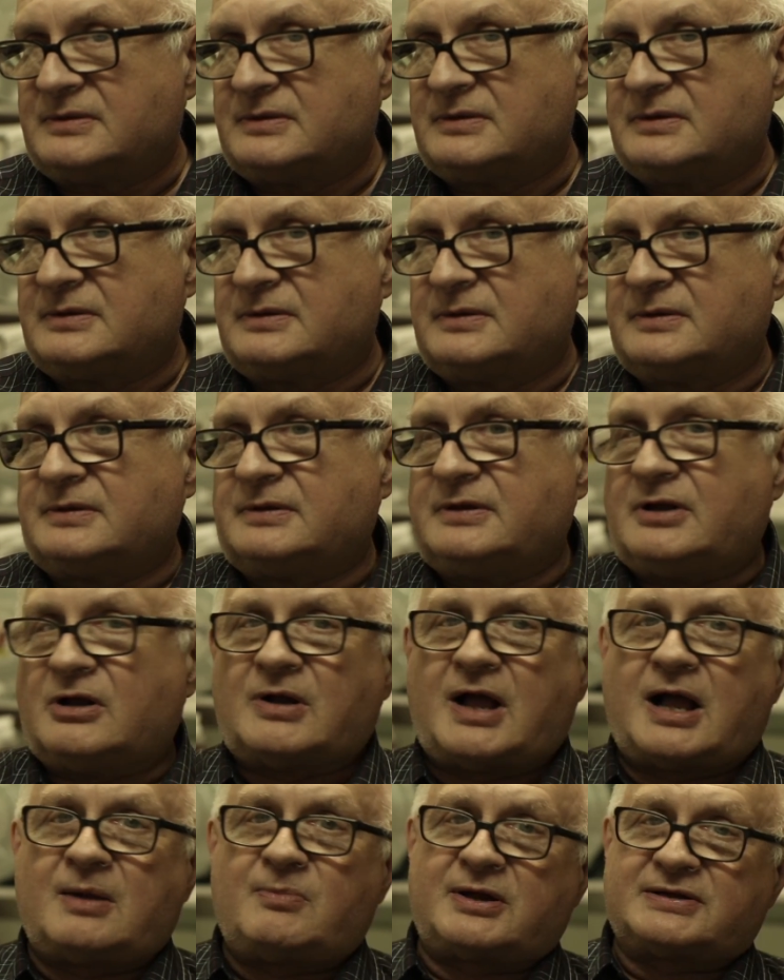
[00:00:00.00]
Mm-hmm. You know,
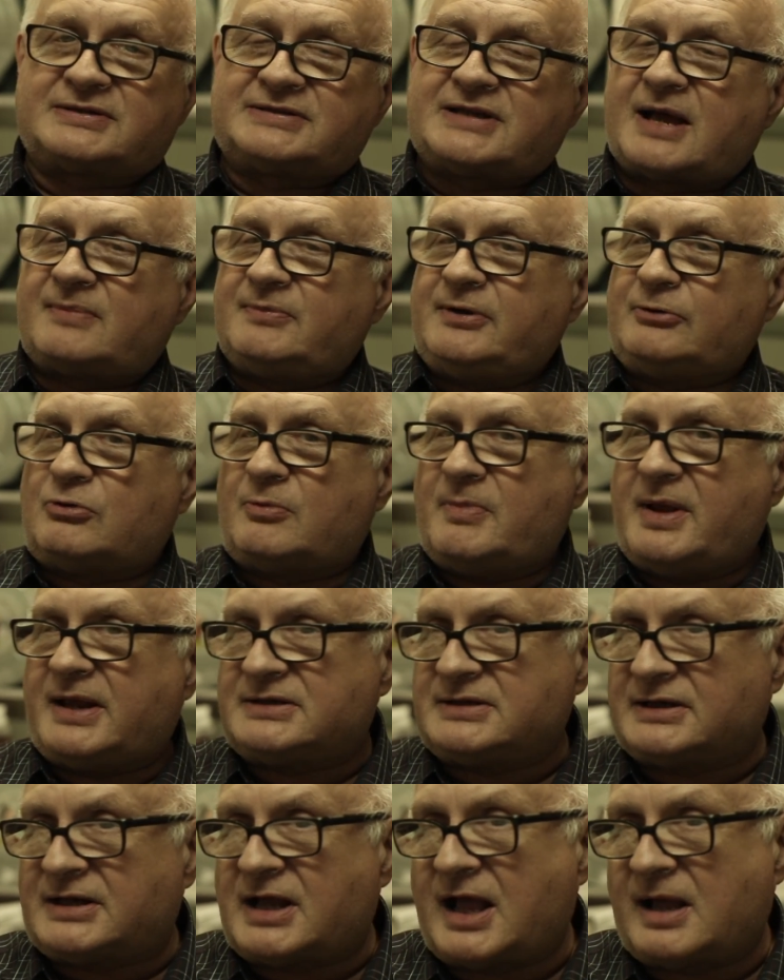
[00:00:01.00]
how about zombie
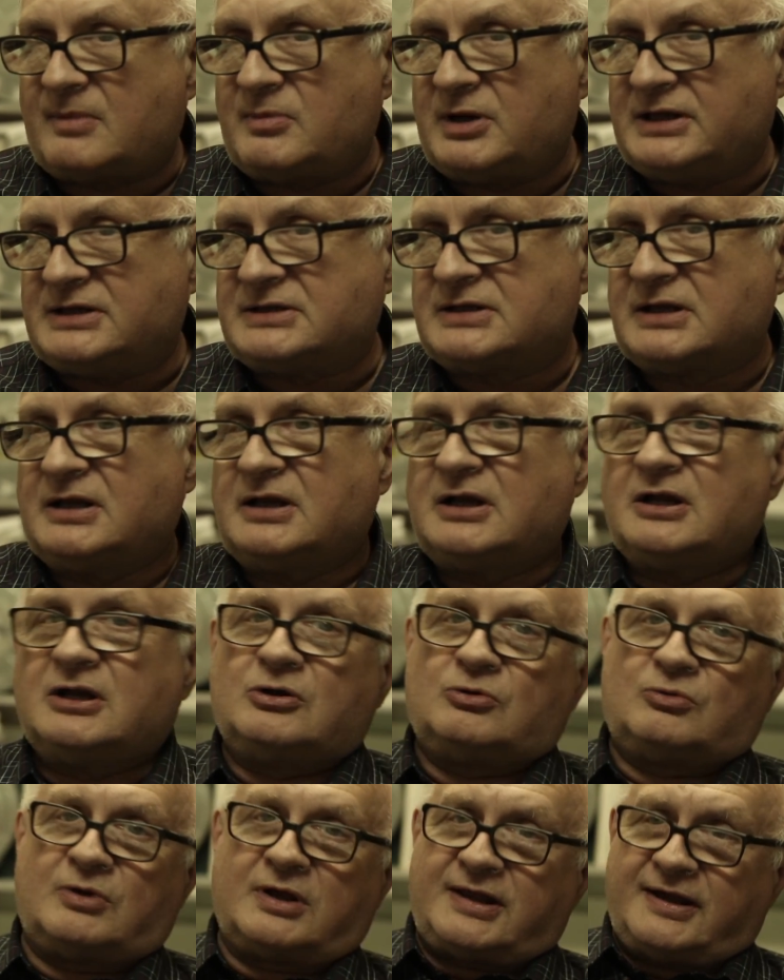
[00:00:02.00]
romantic comedies?
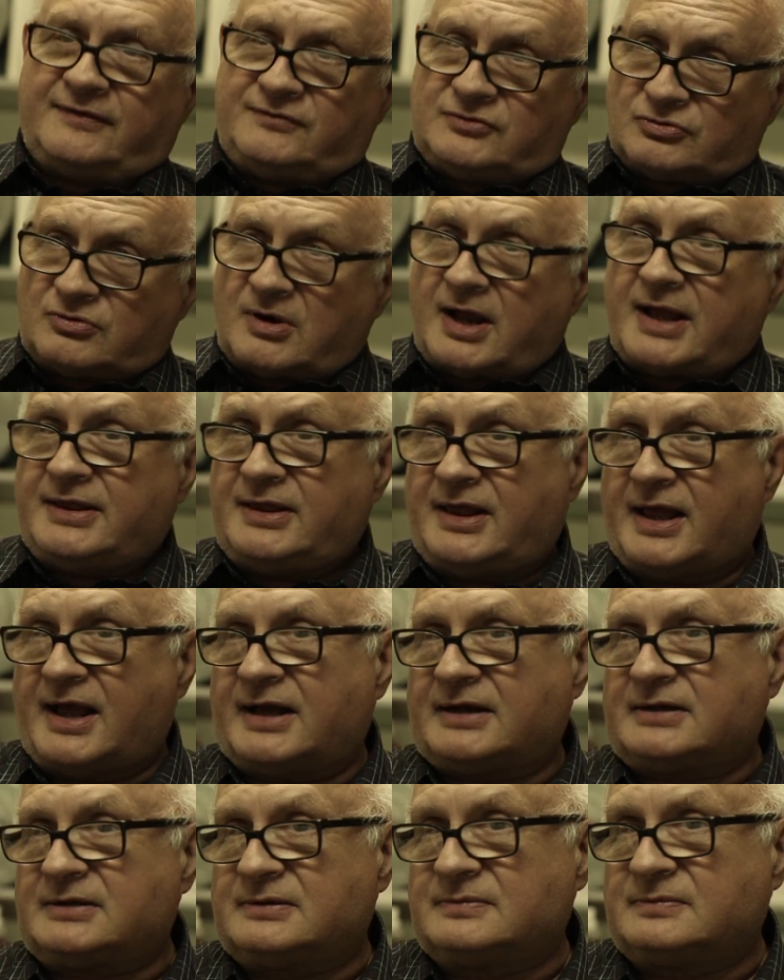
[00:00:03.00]
Well, they've tried that.
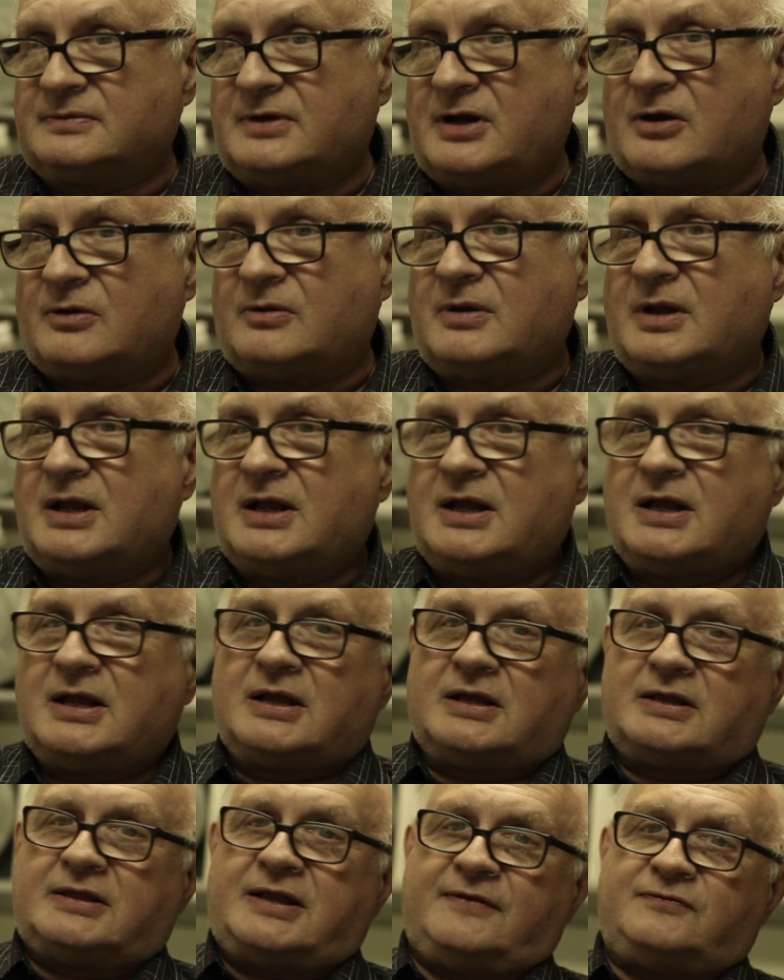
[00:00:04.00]
You know,
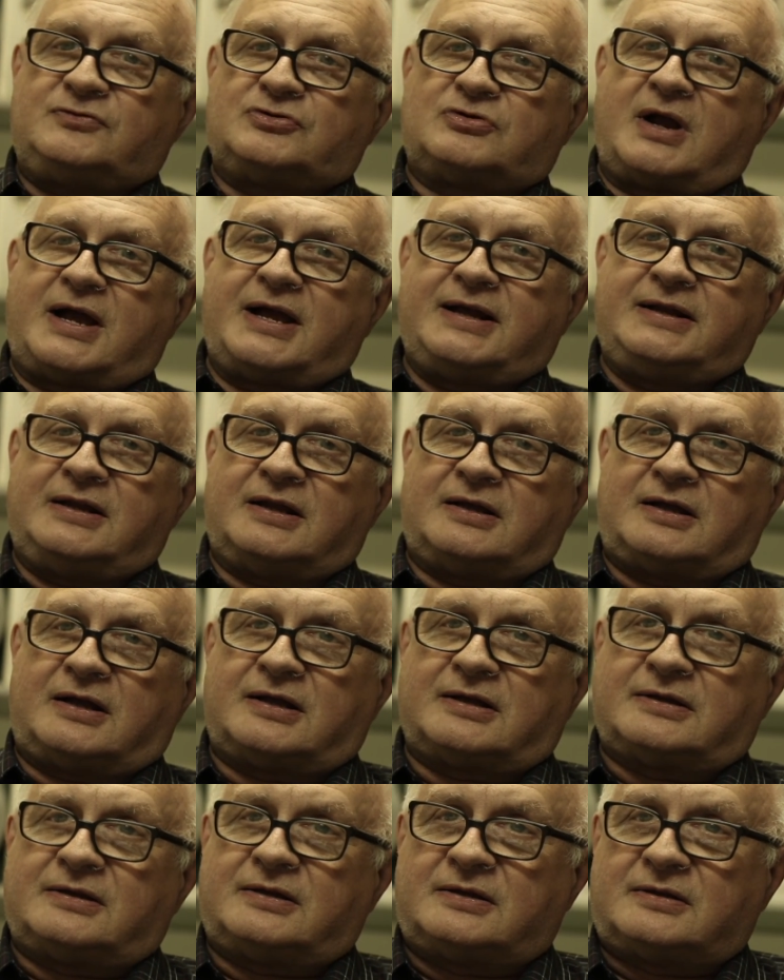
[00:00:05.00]
they've tried
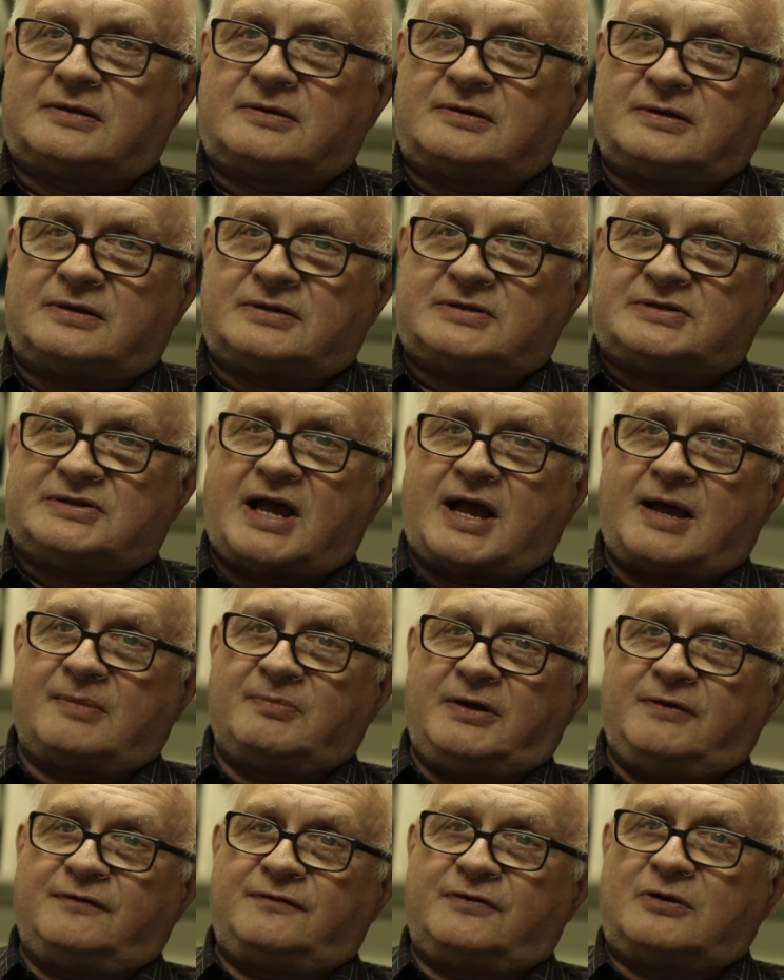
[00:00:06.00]
uh, the, the,
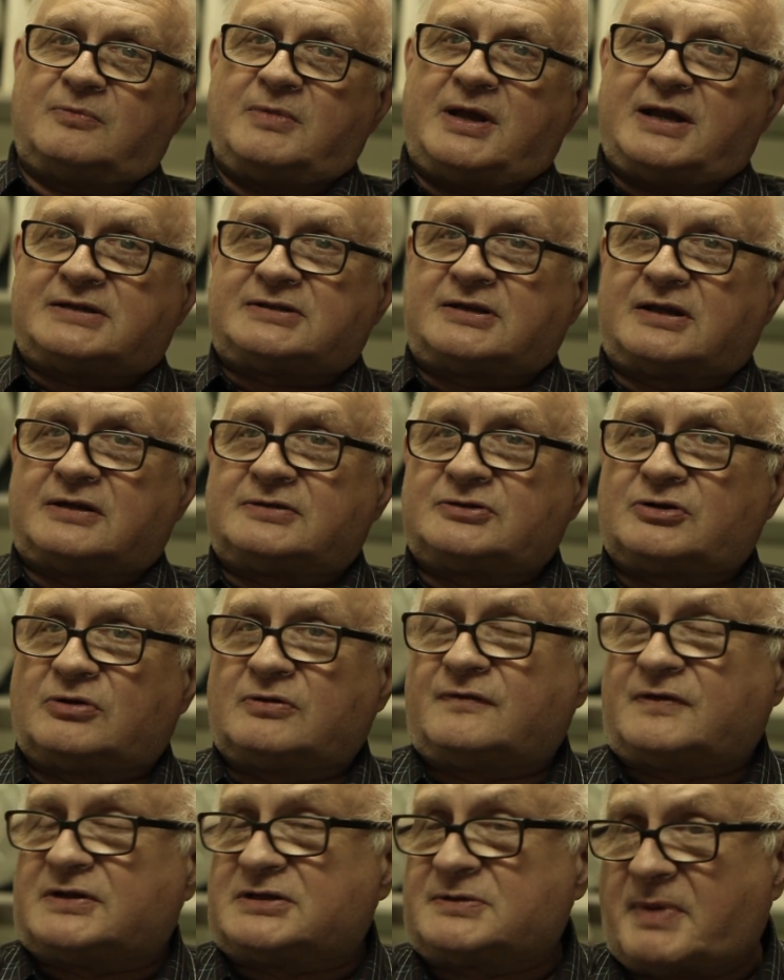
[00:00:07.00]
zombie film as a sort
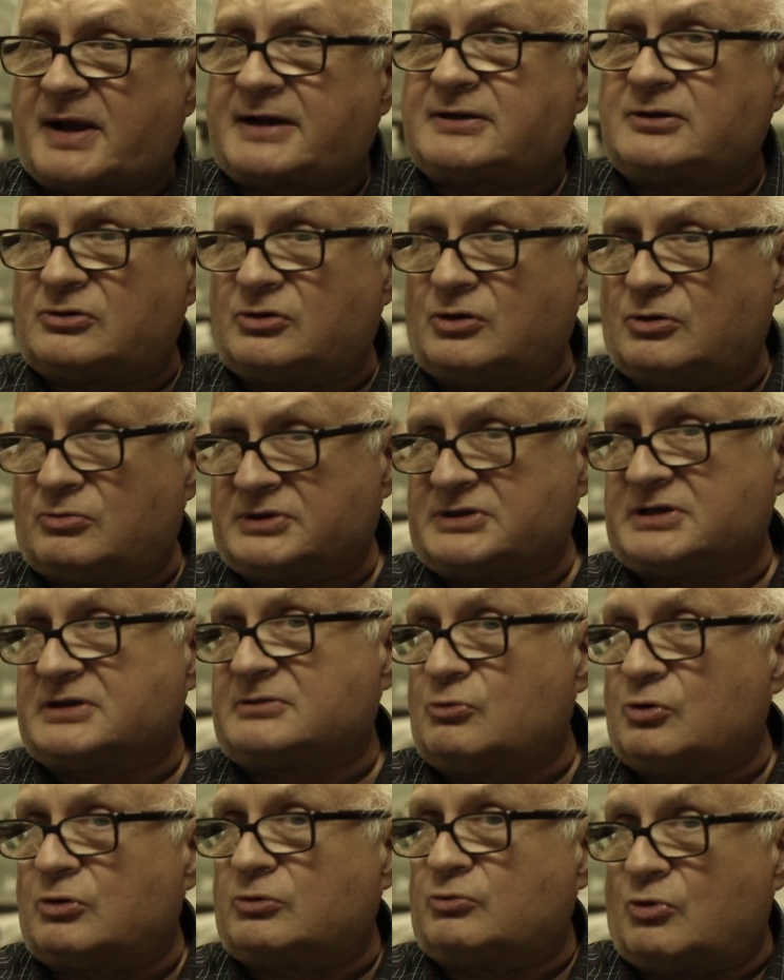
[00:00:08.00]
of a spectacle, which
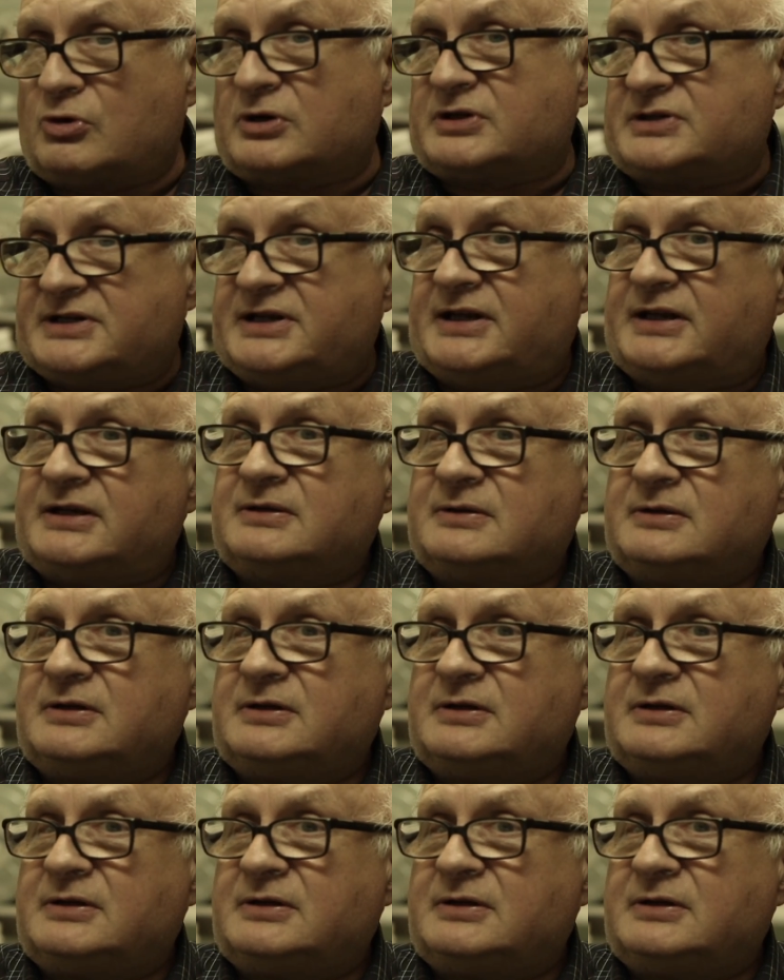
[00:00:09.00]
is World War Z.